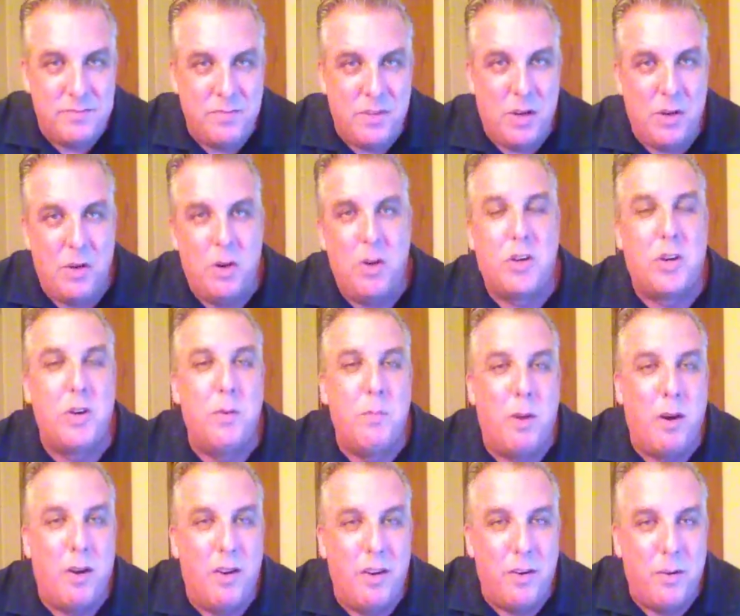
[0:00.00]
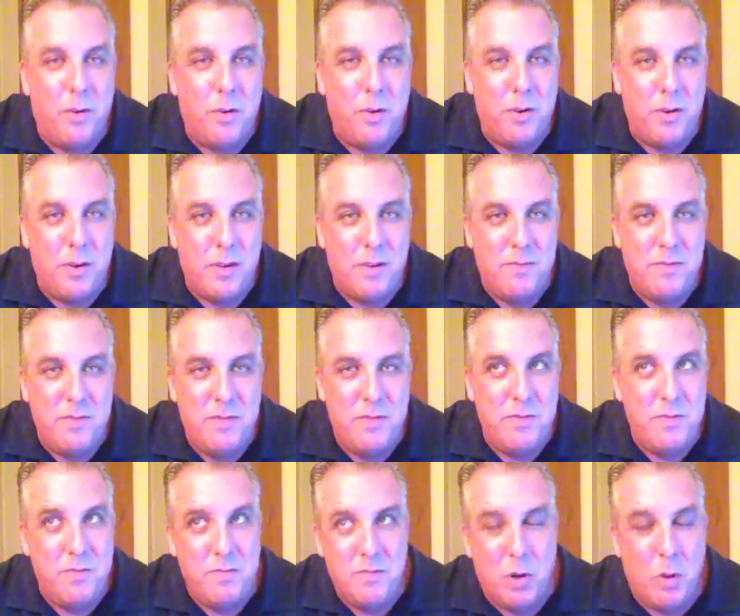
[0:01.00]
hooker bar or
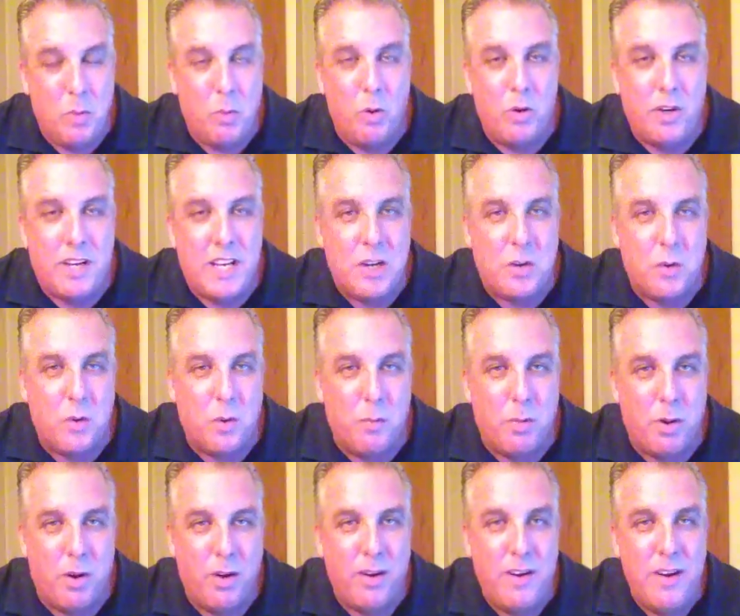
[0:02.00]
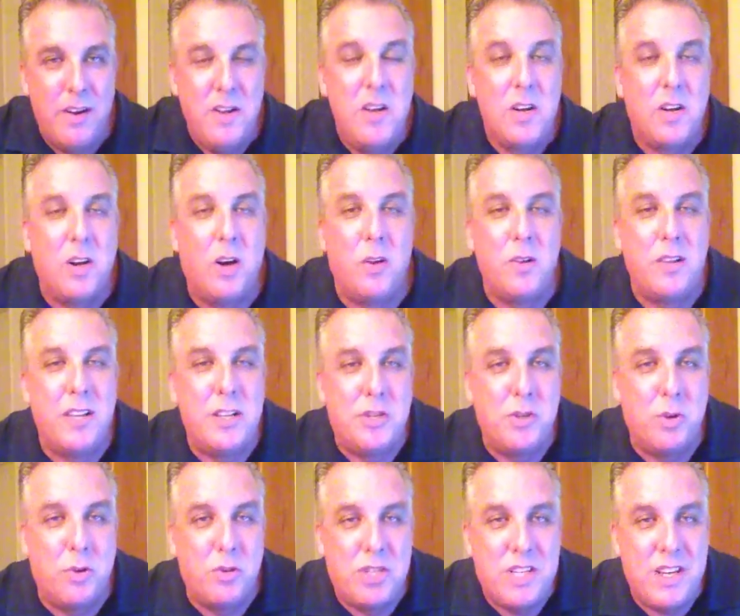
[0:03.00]
a working girl bar called La
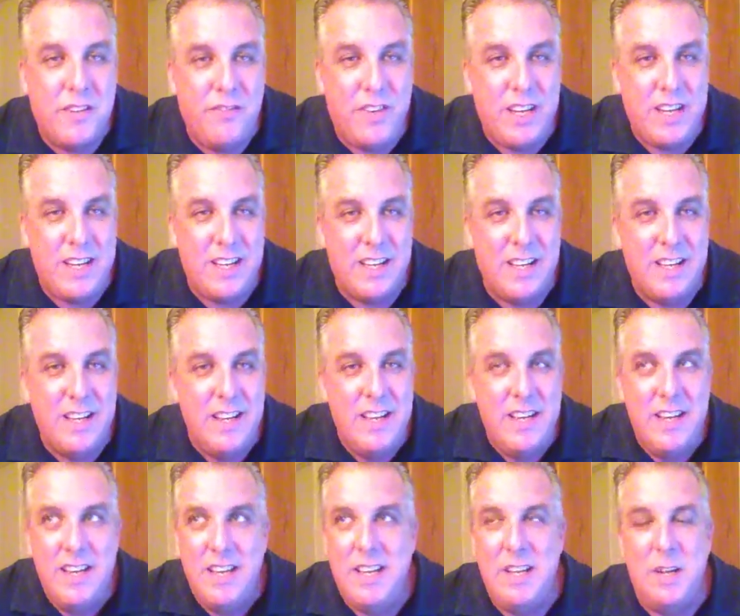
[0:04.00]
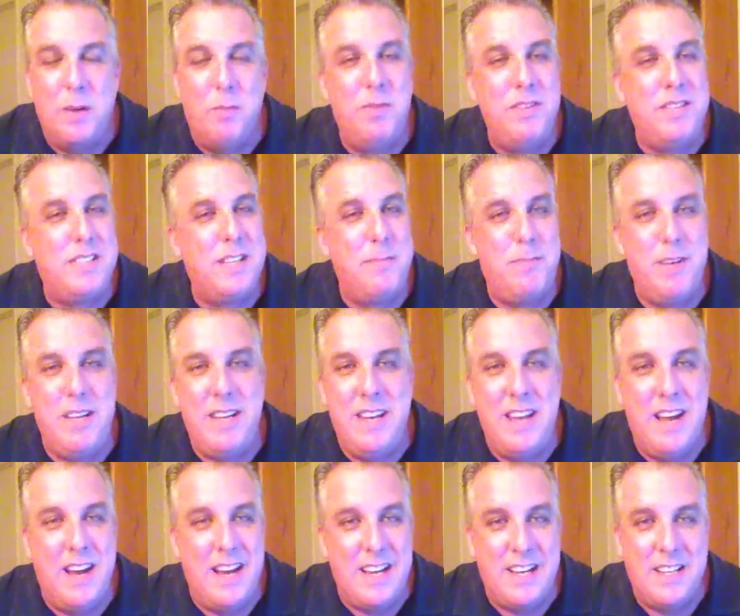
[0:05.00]
Dolce Vita. It opens up at
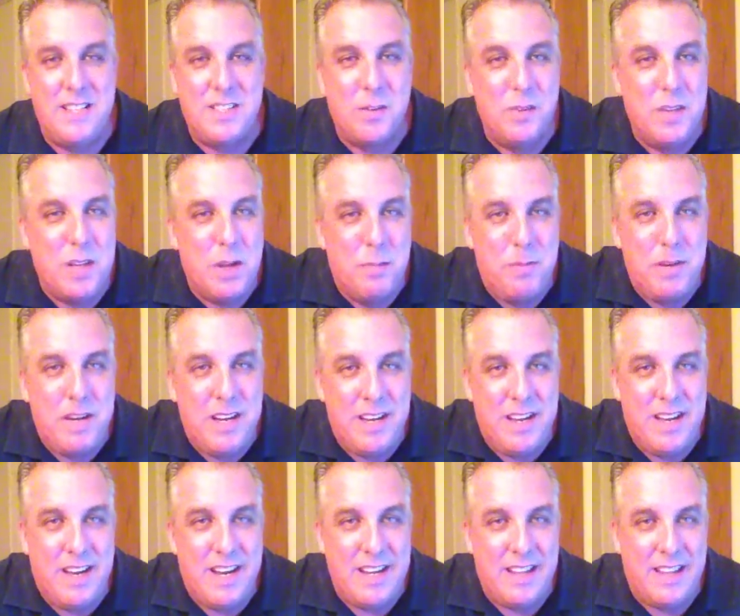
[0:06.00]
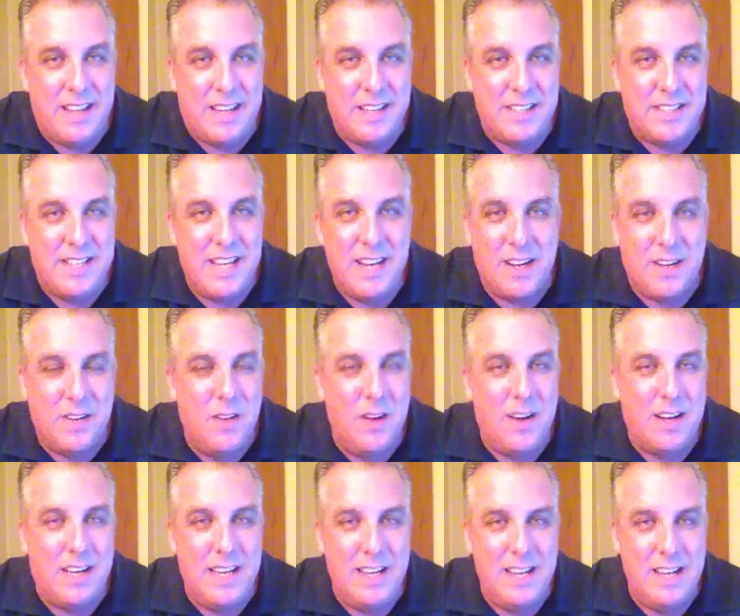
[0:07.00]
night. It's only open at night, like at 10
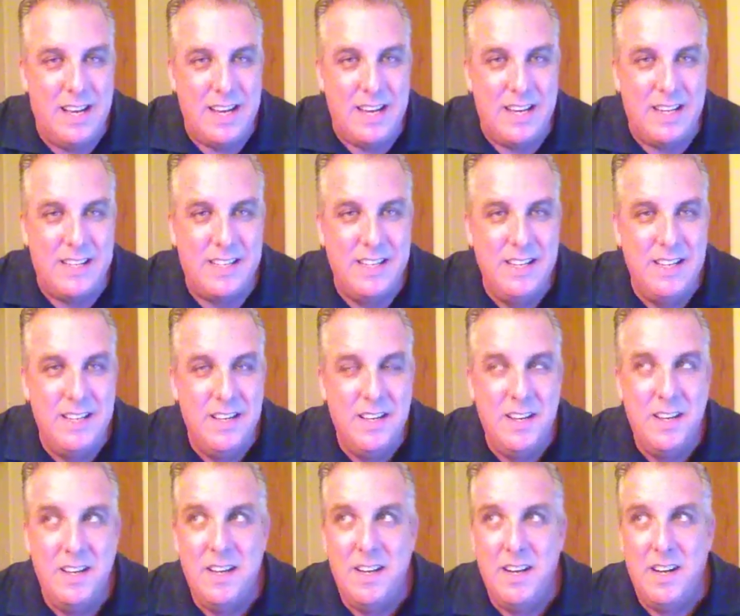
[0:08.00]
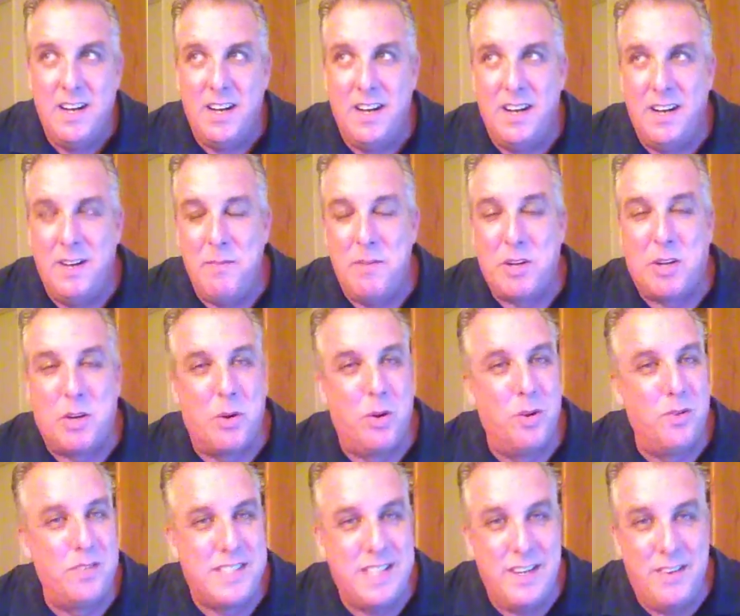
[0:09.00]
o'clock at night. The
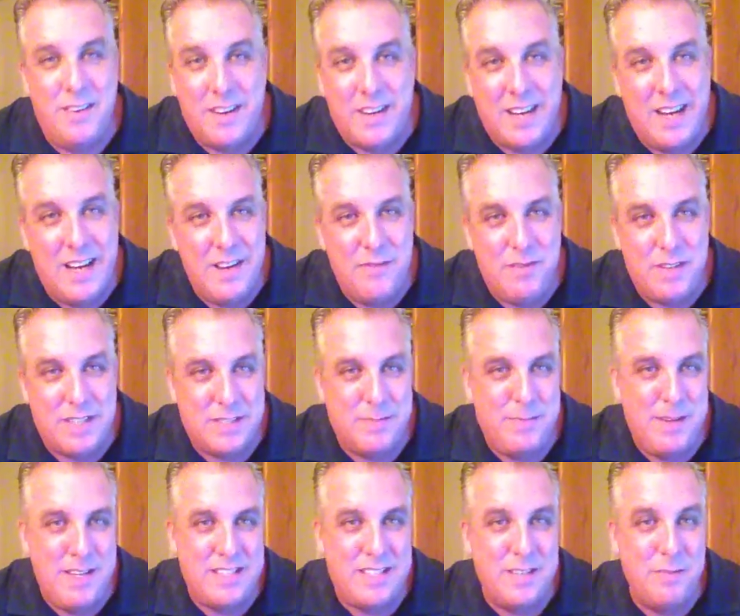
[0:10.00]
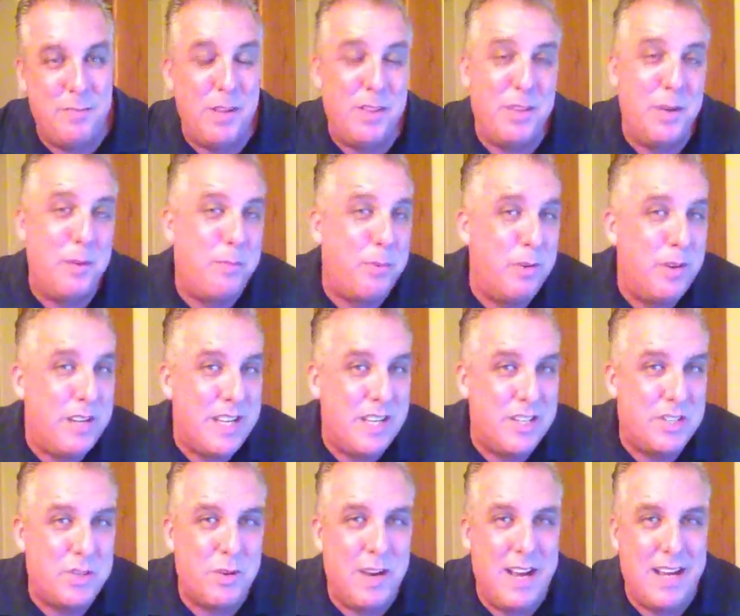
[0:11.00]
girls there are kind of expensive, but they're pretty
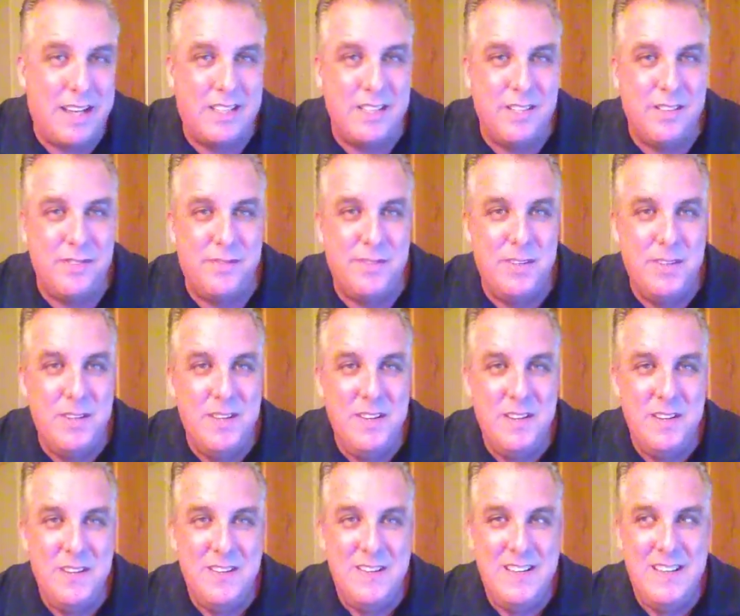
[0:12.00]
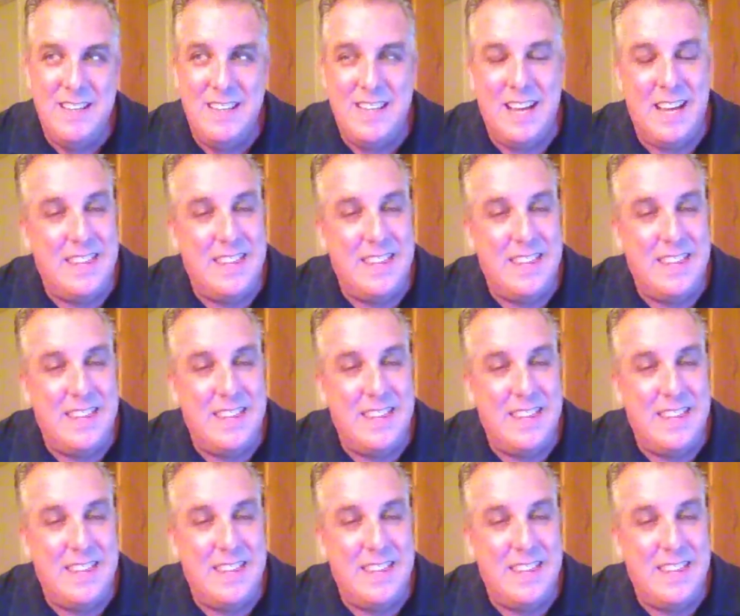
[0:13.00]
attractive. I